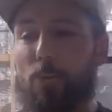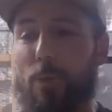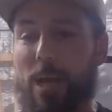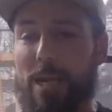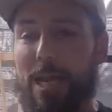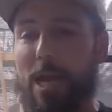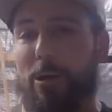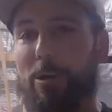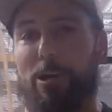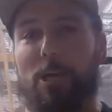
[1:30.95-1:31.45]

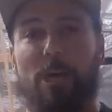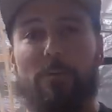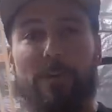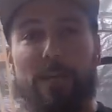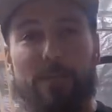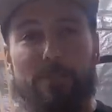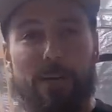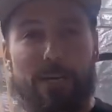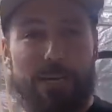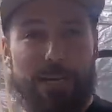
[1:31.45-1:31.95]
Right now I don't
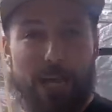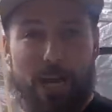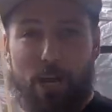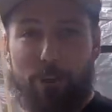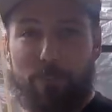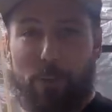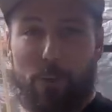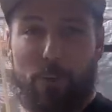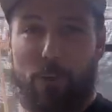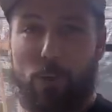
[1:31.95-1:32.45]
have anybody to
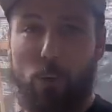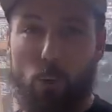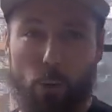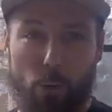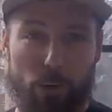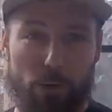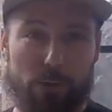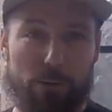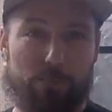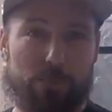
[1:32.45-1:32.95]
help me
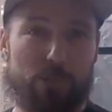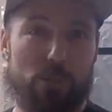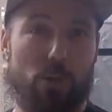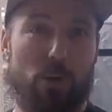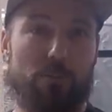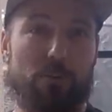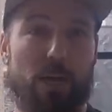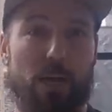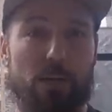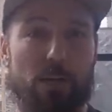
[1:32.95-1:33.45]
record,
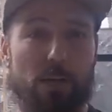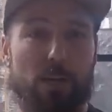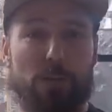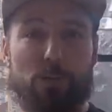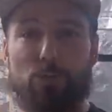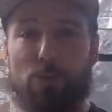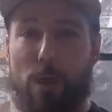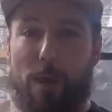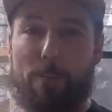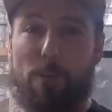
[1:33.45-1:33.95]
so I've got it on
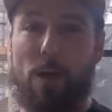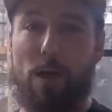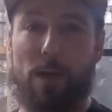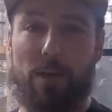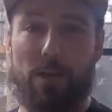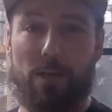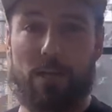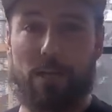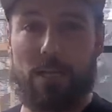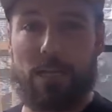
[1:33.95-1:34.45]
a
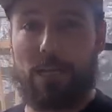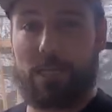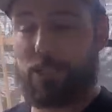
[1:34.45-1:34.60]
tripod.